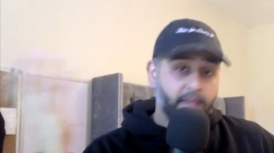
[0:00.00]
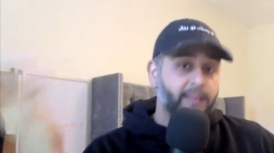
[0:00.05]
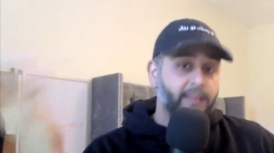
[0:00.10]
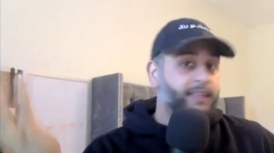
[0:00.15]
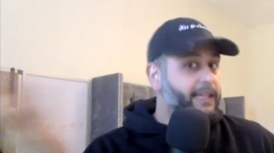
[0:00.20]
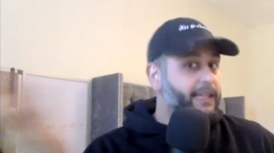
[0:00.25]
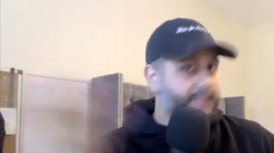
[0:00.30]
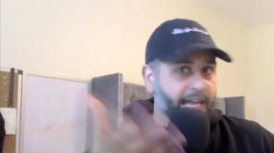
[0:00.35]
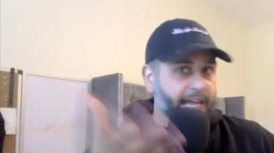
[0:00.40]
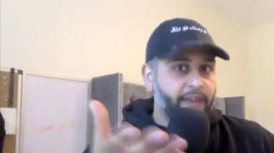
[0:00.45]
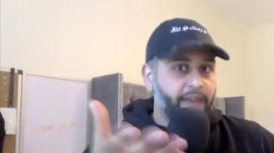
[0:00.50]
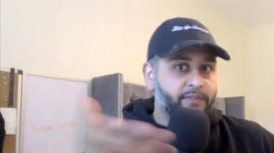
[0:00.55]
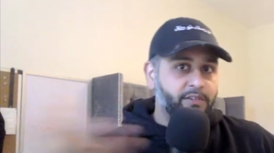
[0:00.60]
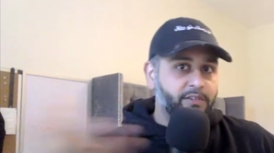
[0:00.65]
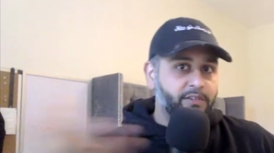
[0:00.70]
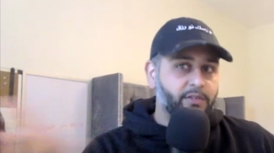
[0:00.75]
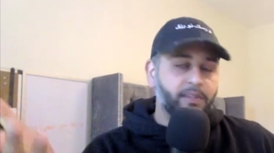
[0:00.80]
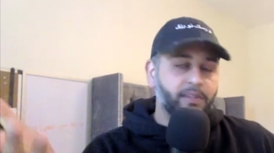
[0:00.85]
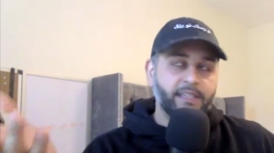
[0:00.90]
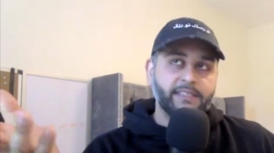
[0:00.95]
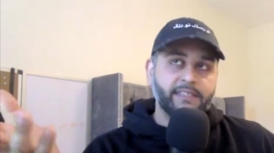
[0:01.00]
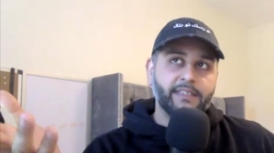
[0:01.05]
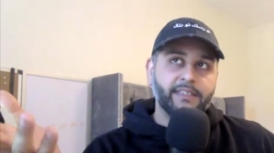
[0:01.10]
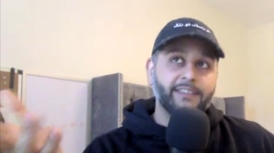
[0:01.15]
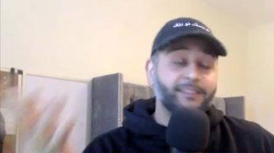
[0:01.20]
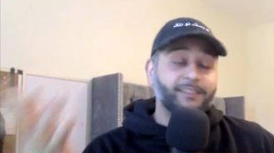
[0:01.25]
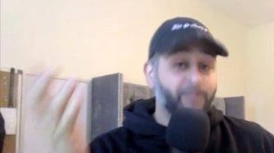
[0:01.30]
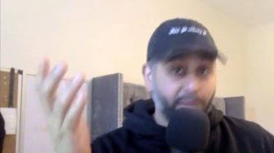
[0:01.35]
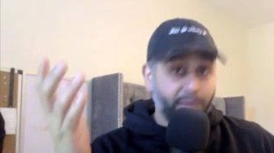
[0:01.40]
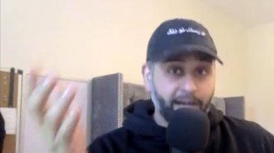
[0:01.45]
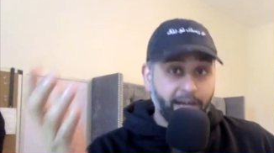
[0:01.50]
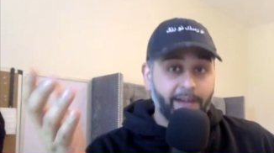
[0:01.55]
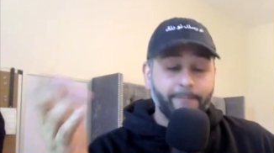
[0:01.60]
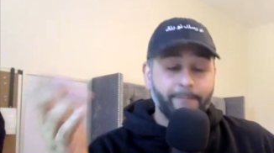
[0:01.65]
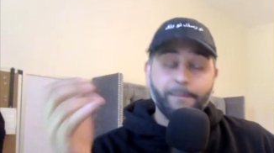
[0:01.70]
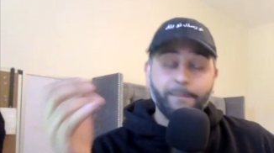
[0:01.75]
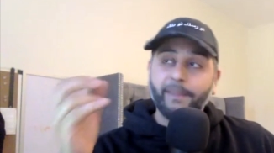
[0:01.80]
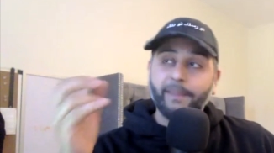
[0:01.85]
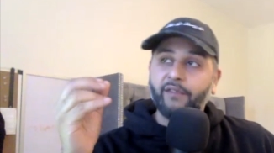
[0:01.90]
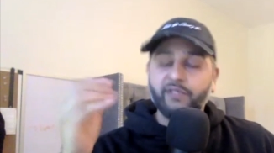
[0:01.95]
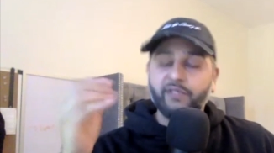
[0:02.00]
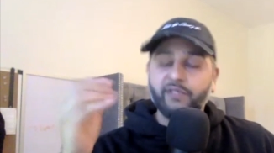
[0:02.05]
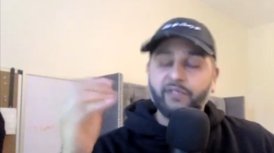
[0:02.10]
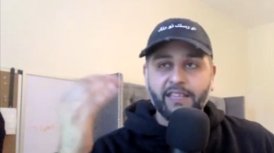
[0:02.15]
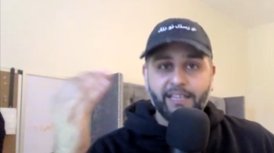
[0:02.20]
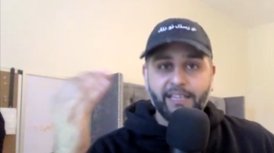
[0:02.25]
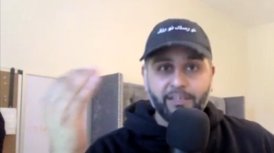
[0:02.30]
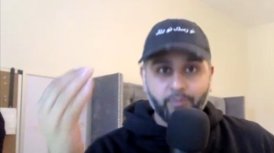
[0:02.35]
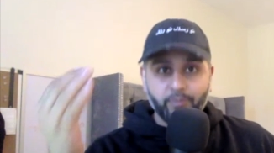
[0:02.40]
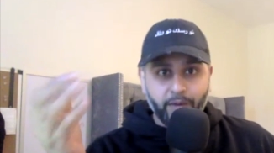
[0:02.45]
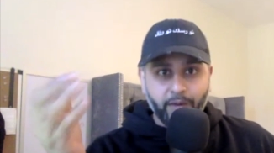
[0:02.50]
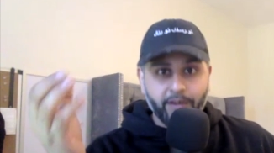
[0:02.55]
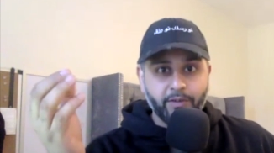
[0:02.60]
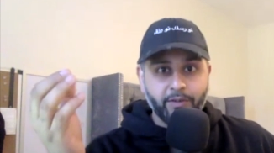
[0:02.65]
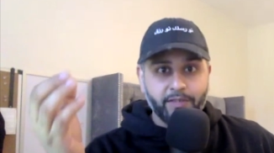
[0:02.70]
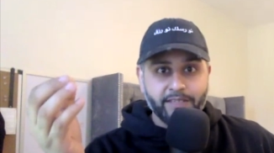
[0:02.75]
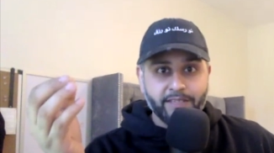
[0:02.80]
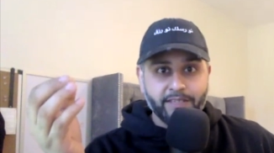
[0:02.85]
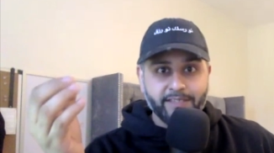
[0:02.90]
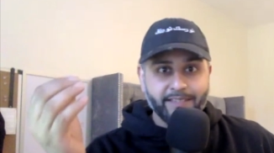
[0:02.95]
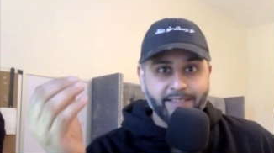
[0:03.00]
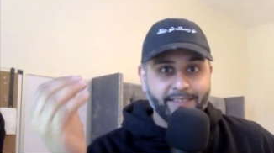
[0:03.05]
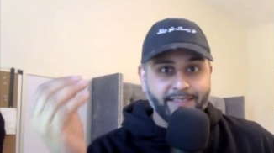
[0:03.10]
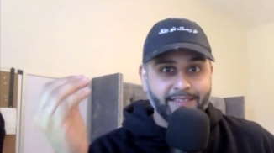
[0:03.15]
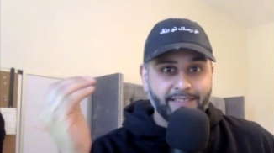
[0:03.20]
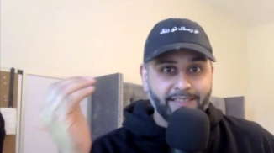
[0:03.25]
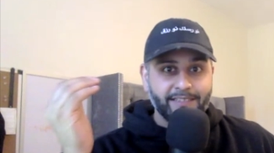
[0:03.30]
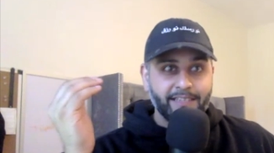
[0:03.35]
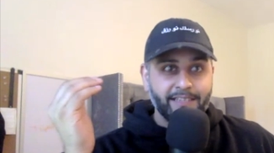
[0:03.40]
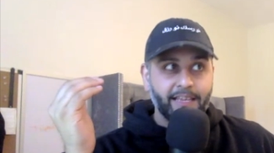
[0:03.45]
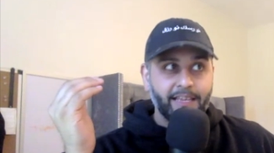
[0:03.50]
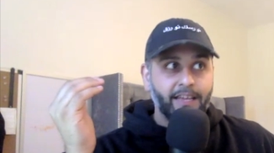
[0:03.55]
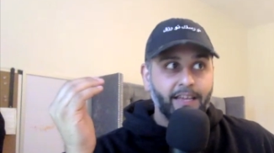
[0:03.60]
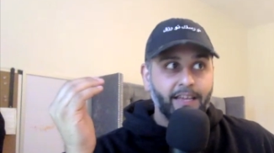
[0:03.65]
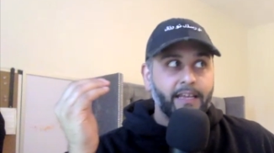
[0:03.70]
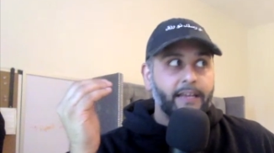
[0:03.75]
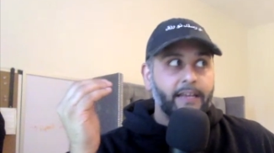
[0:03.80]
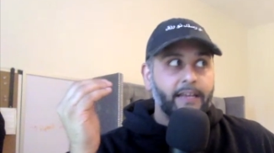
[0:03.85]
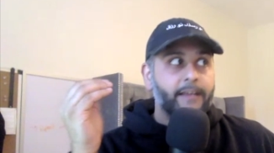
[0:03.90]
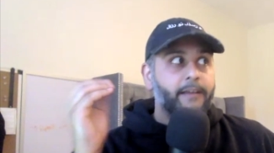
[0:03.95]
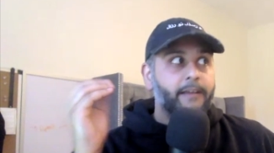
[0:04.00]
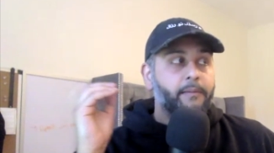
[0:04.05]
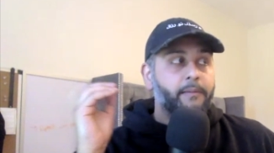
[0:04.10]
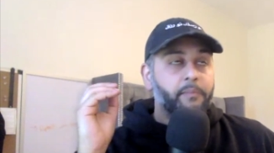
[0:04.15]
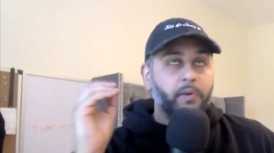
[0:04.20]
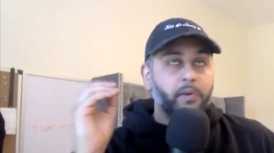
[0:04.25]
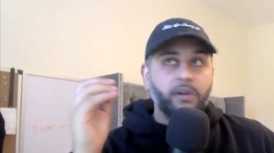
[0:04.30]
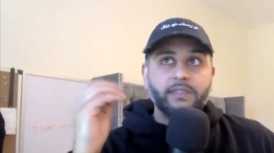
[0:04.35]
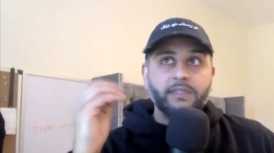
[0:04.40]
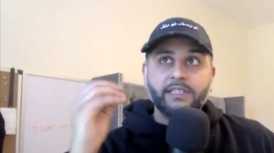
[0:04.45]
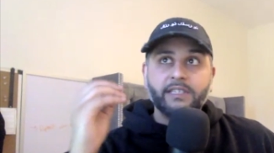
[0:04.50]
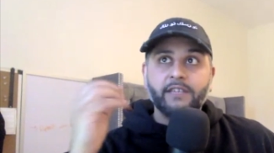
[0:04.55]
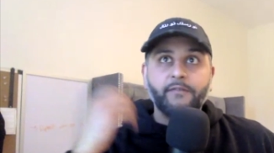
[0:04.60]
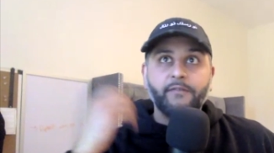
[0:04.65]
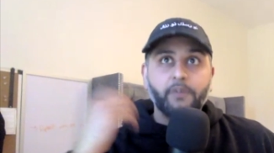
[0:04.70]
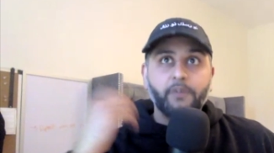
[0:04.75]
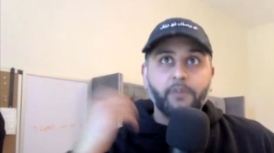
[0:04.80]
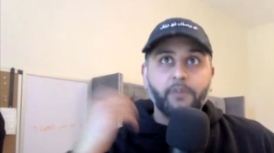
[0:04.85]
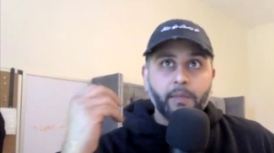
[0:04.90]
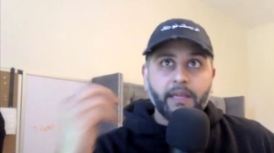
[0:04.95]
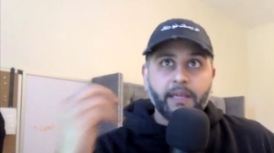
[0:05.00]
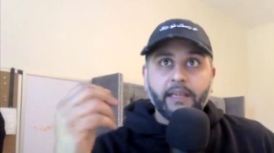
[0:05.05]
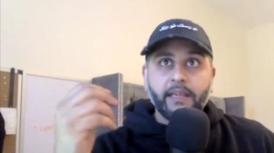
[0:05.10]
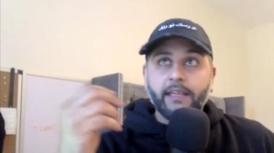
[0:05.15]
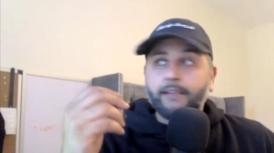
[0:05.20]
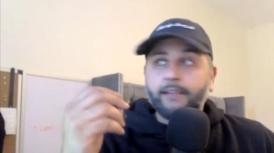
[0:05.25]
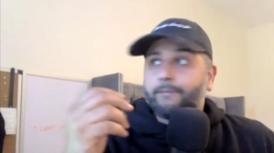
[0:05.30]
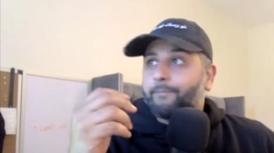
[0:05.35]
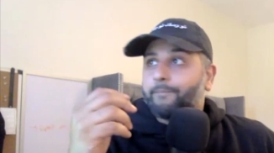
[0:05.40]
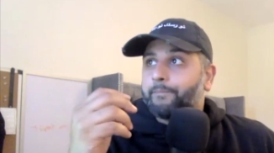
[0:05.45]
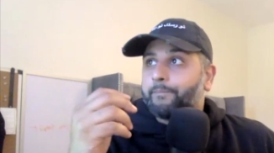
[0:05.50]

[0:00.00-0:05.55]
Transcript: that they have to do these things. But uh-huh. obviously, they need to work on these things because boxing for me.